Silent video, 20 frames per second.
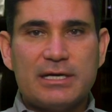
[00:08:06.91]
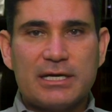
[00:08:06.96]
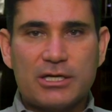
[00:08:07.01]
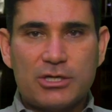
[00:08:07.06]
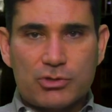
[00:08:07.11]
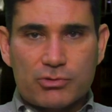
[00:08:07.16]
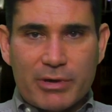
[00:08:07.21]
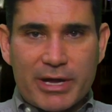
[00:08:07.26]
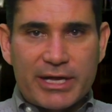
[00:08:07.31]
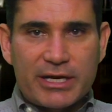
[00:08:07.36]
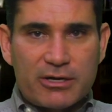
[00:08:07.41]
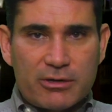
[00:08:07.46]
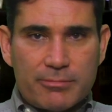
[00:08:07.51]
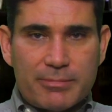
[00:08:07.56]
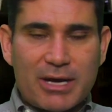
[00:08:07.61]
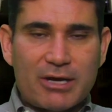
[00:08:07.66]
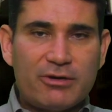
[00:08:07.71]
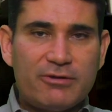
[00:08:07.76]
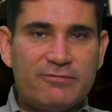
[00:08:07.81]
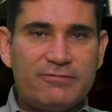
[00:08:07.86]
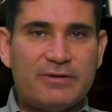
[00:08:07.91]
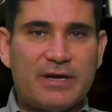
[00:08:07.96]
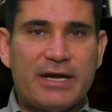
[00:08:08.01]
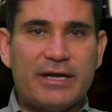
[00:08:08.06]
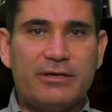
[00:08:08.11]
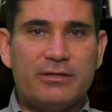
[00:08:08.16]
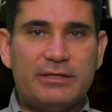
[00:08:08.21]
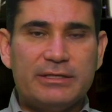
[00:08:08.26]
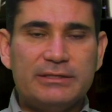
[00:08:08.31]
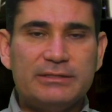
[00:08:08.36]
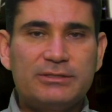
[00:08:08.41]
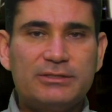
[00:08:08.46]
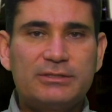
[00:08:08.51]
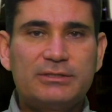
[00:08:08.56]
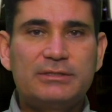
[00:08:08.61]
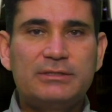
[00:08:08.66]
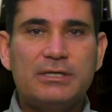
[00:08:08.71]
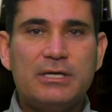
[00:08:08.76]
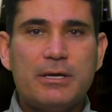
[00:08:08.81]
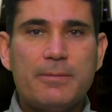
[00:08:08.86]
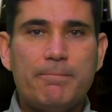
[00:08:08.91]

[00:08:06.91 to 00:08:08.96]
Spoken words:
a greater amount of violence